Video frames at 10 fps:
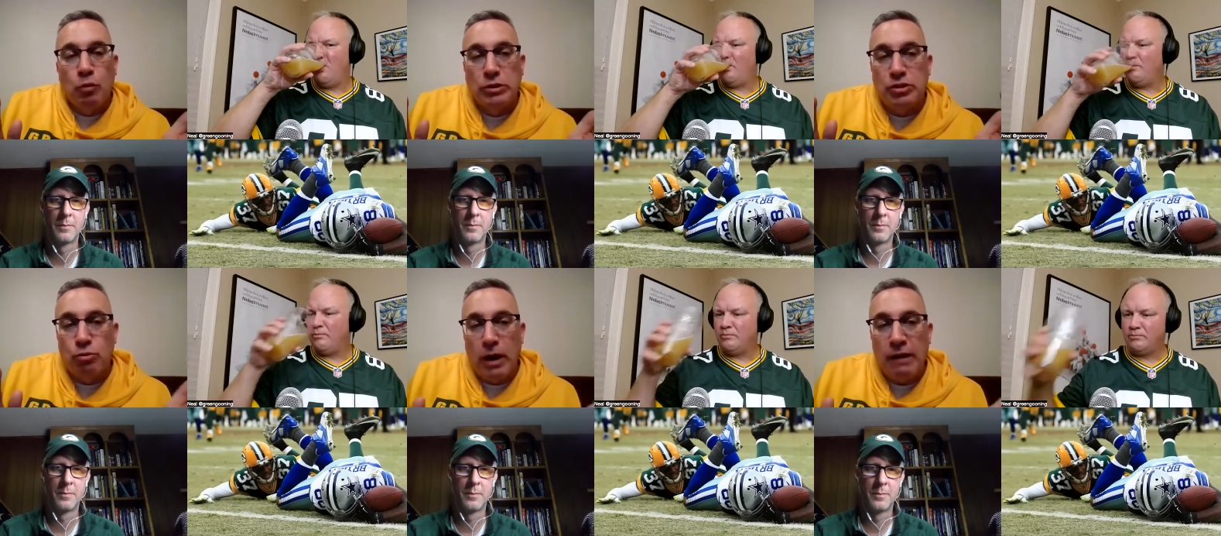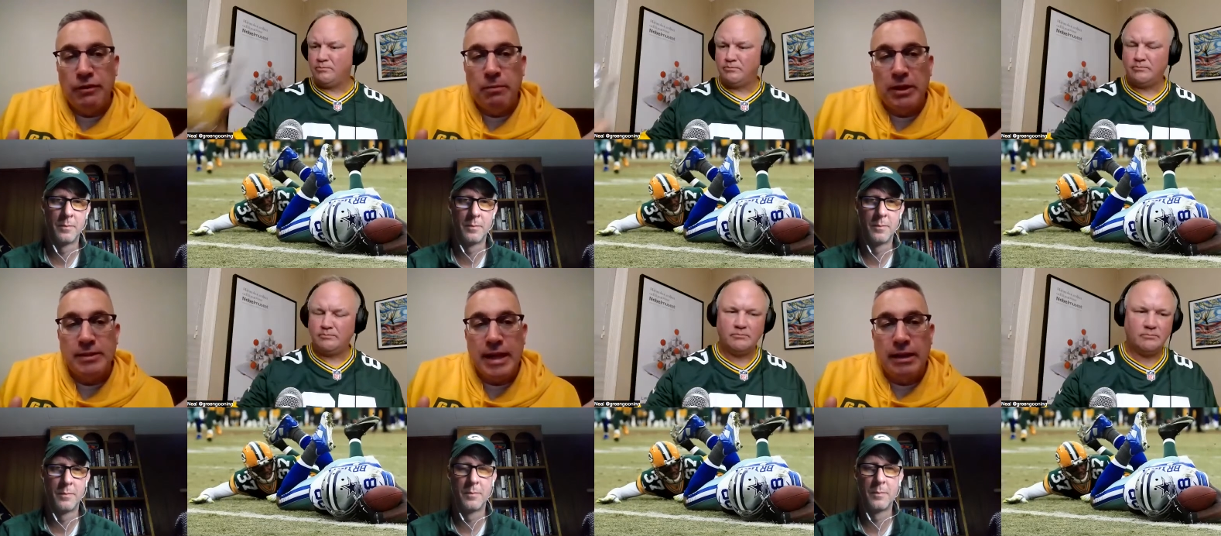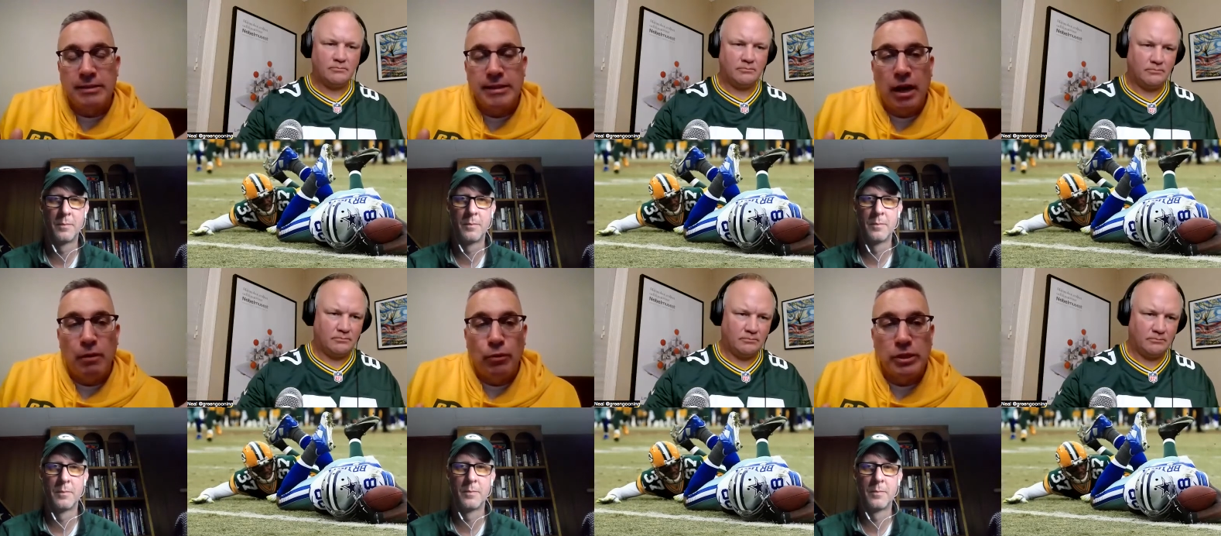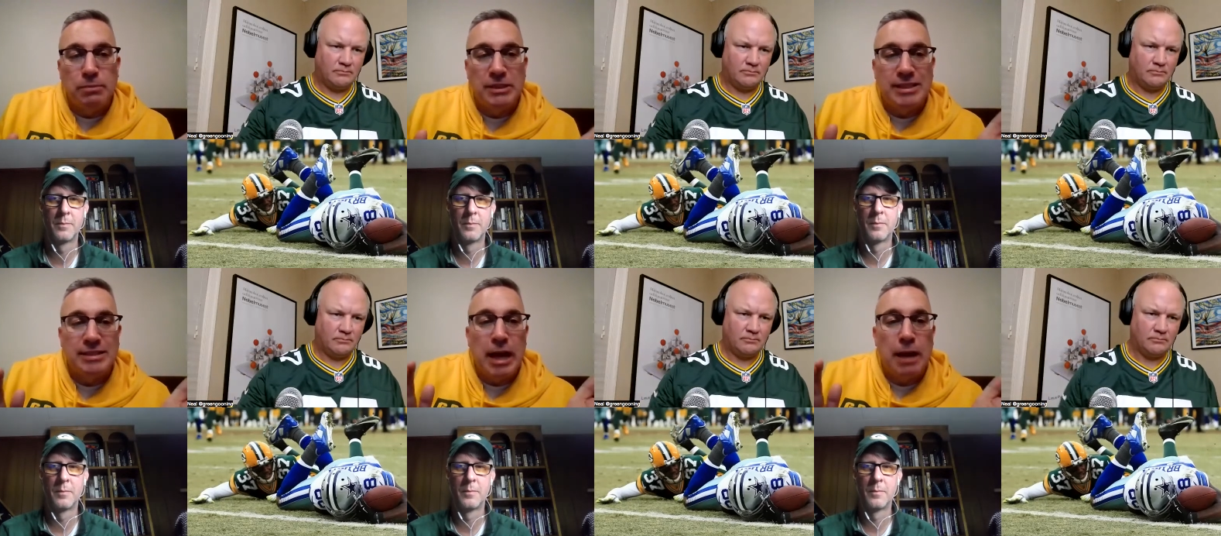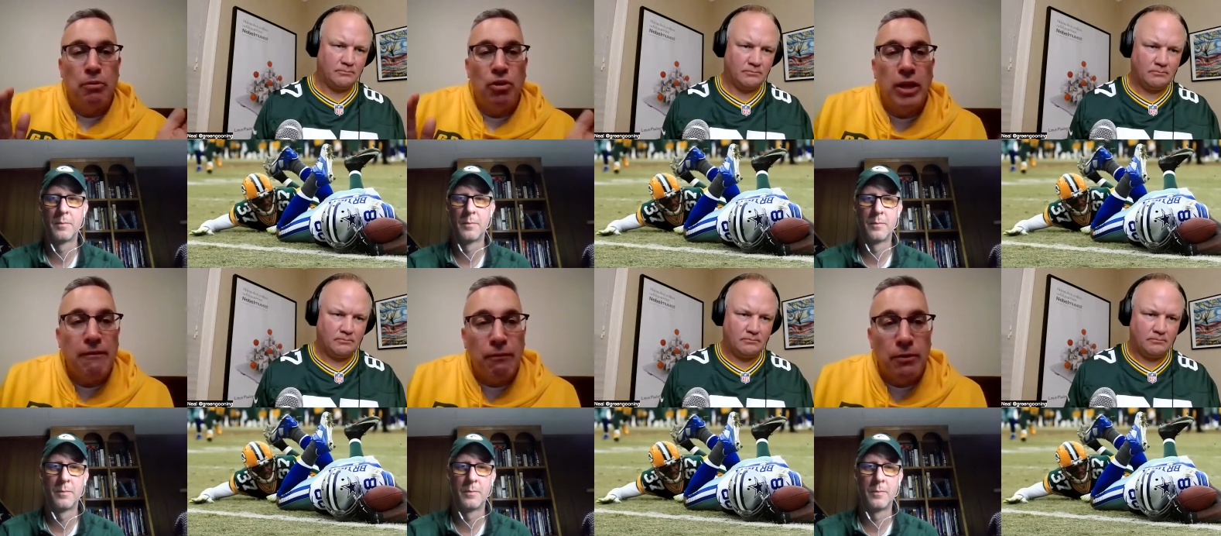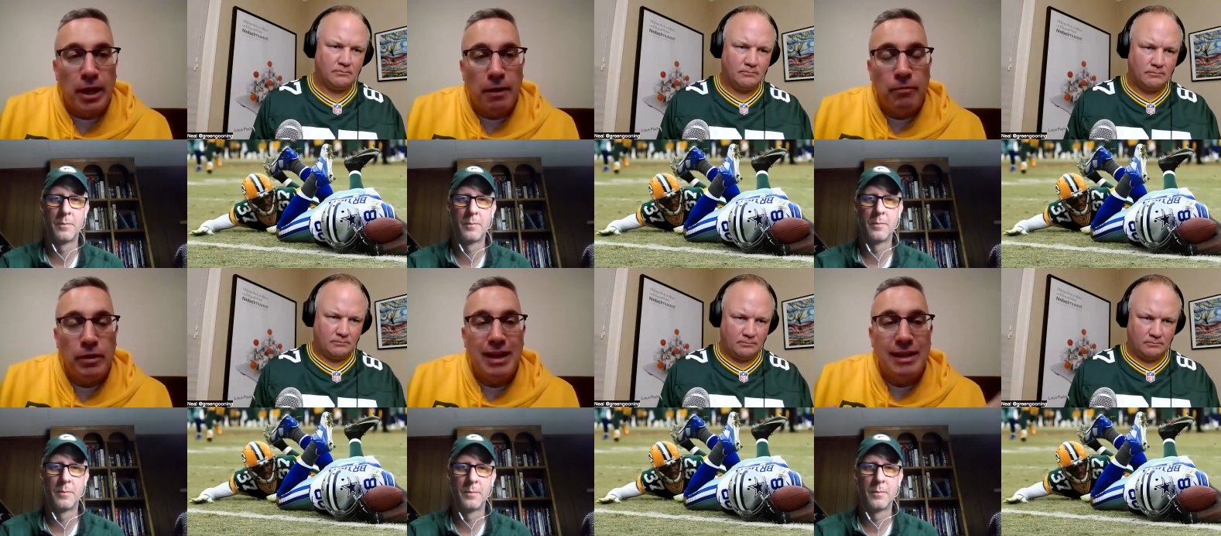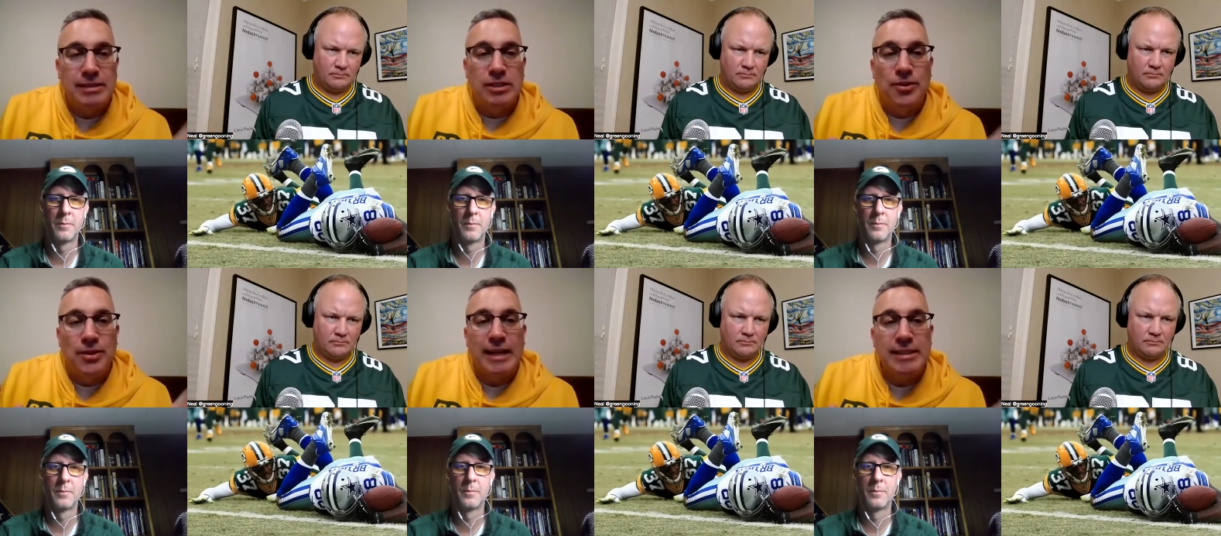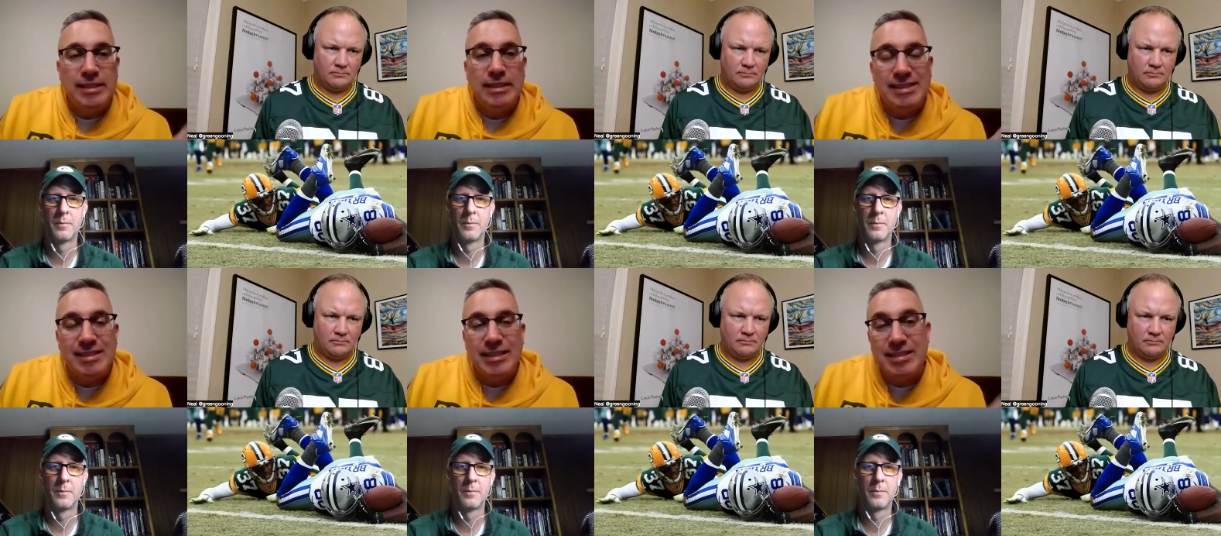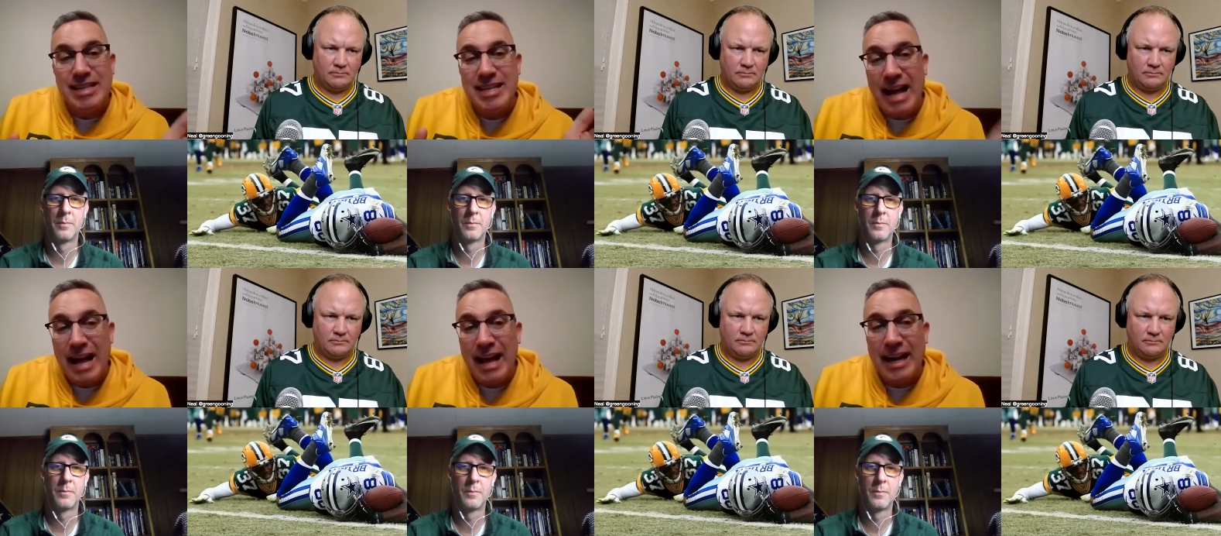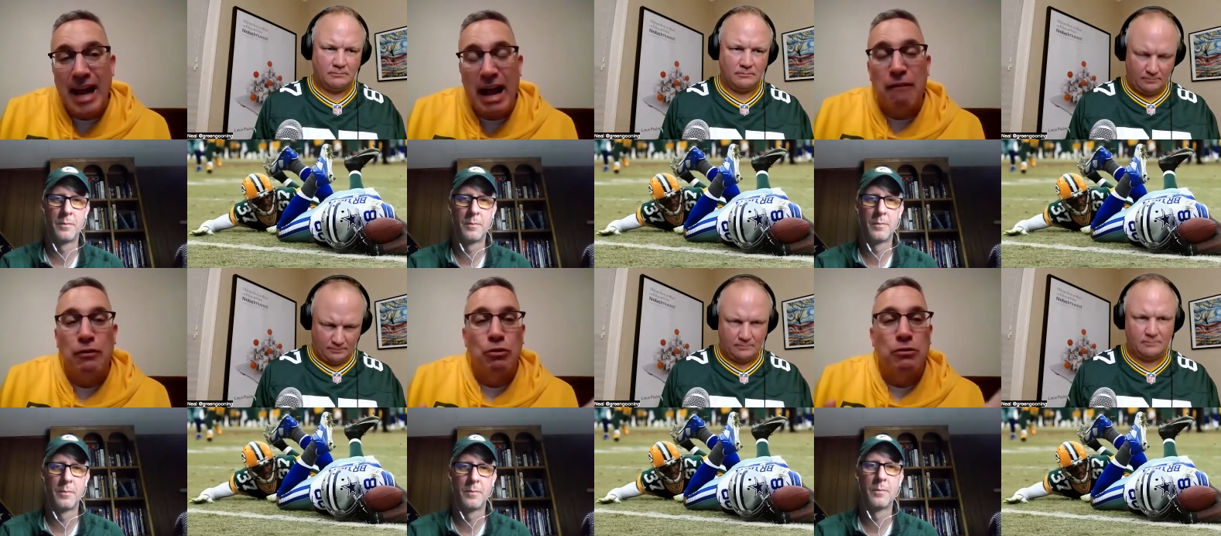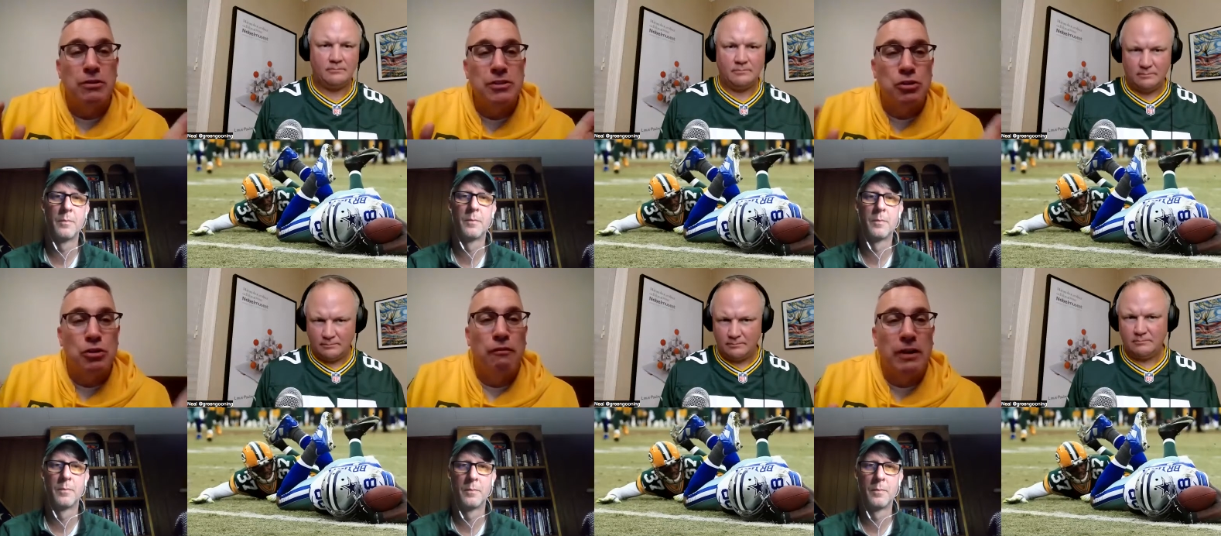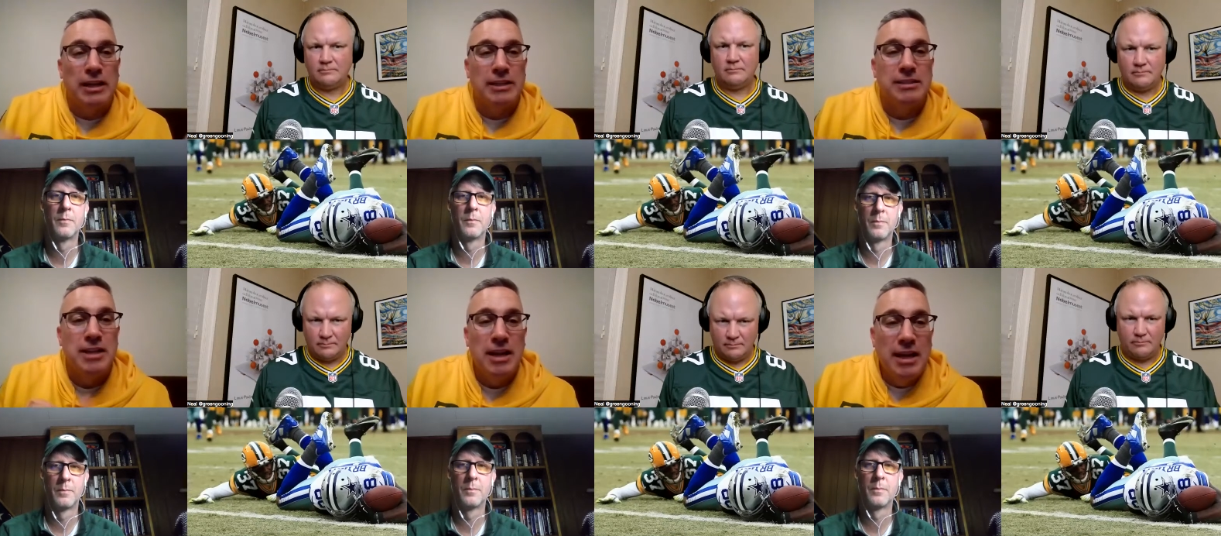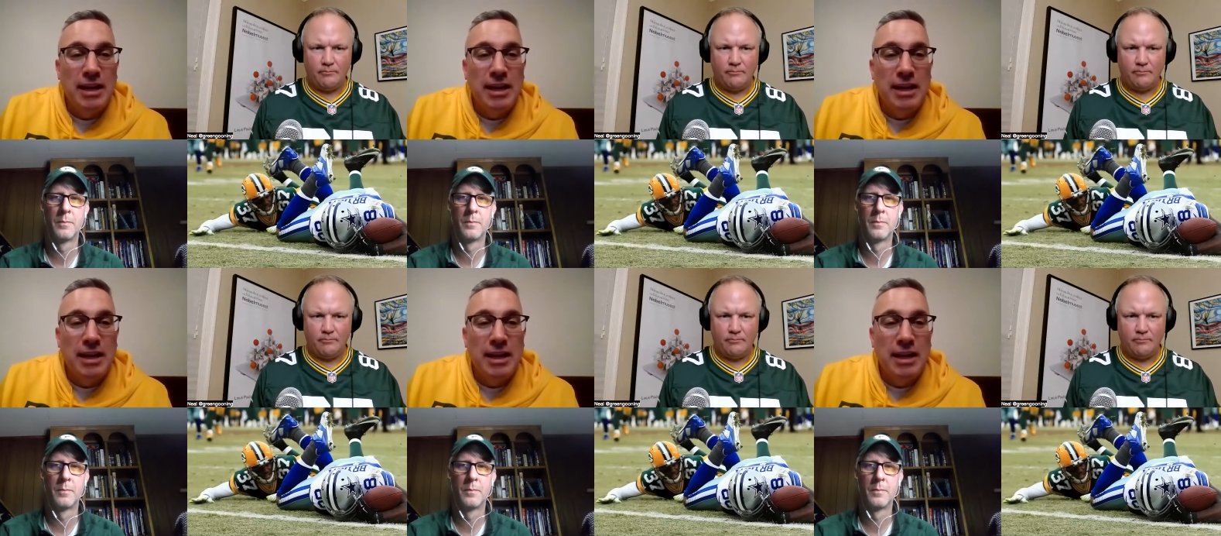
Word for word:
Speaker 1: was drafted by the Dallas Cowboys, but does not play for them until 1969 after serving his